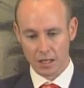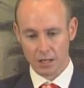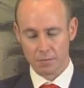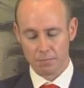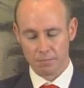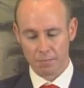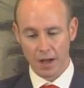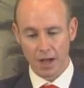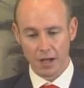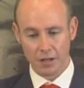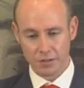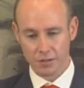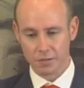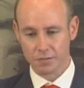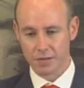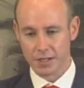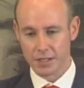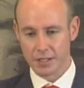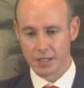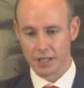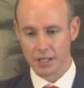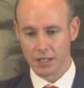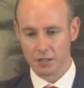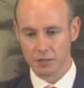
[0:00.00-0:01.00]
Part of
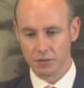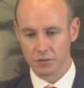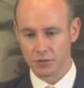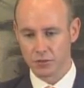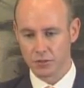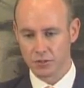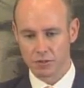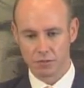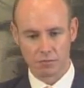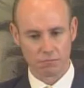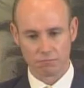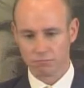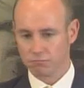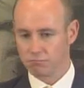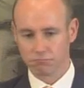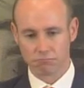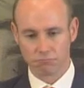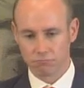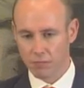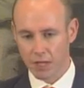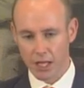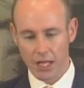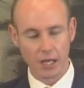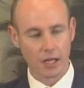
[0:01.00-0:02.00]
it is
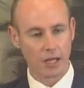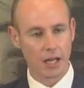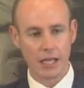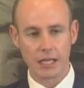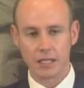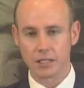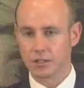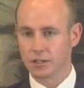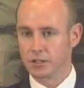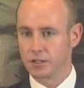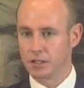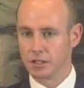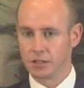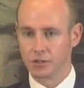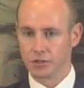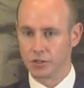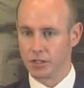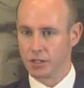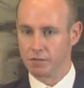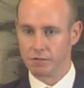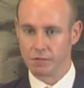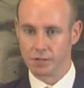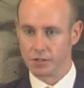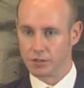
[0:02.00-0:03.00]
innate
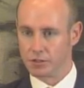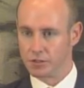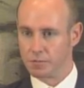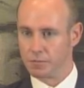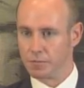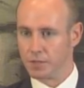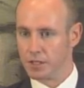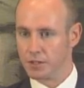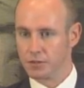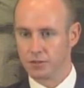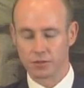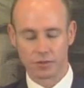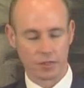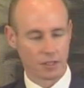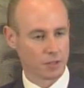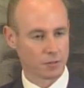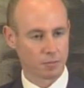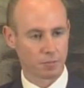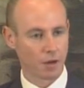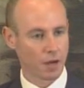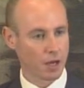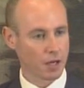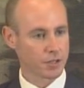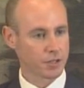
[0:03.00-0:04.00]
conservatism. It's
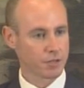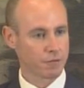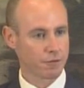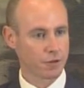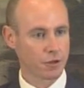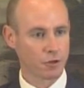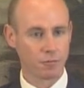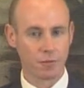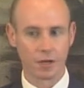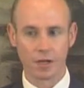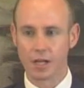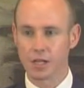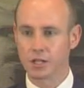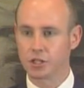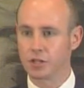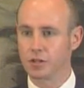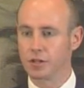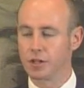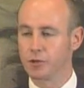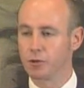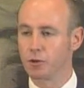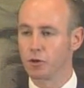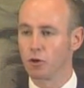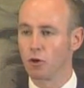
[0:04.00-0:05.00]
part of human nature that
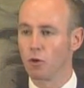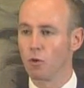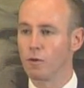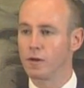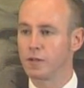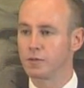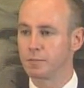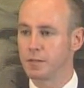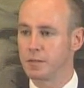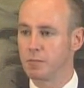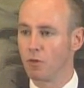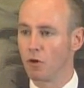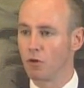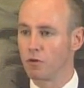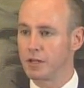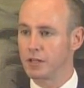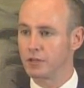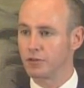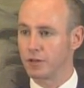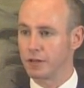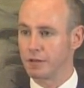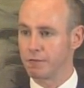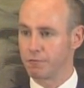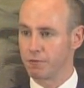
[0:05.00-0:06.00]
you can always be more
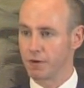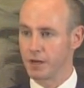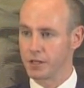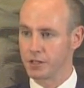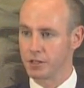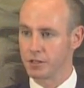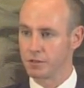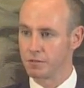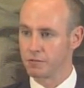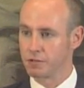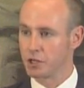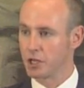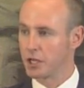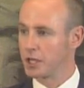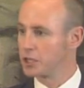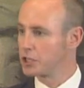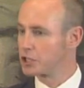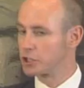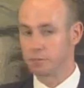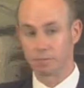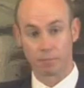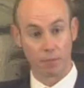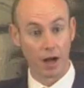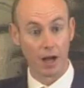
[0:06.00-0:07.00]
easily frightened of
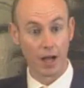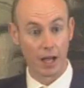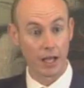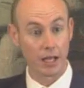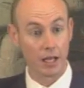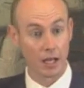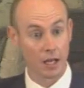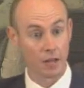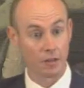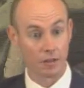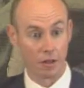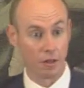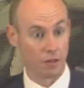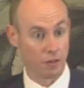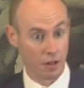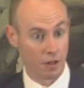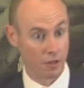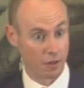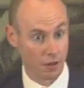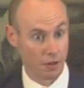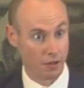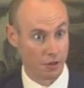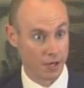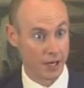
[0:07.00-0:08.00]
change
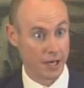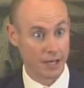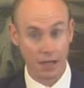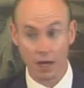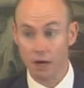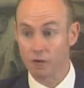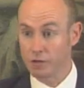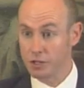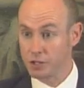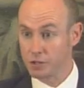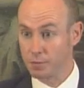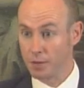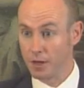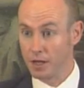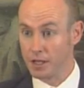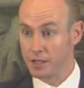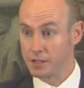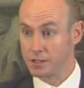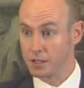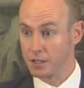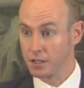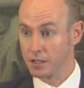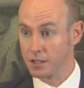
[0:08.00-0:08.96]
than encouraged by it.